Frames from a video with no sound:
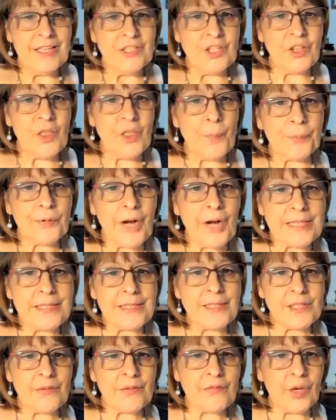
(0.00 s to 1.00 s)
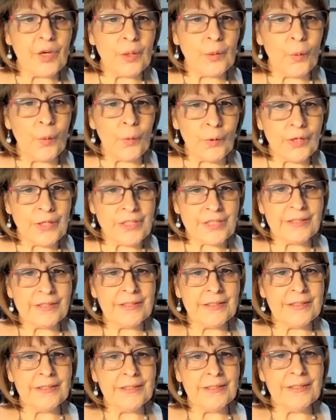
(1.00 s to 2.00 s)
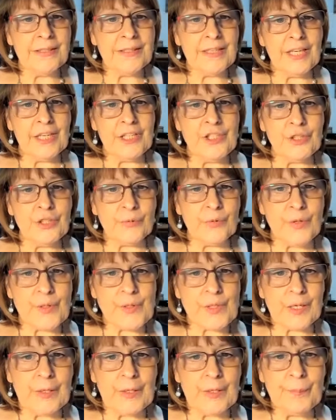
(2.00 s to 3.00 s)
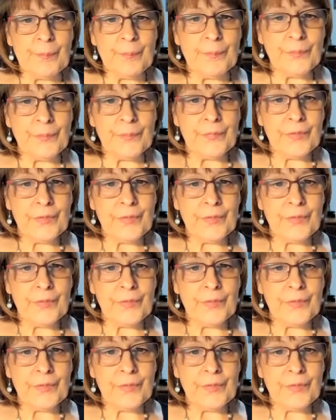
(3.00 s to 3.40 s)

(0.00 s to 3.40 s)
to the presence of the Lord in Jerusalem.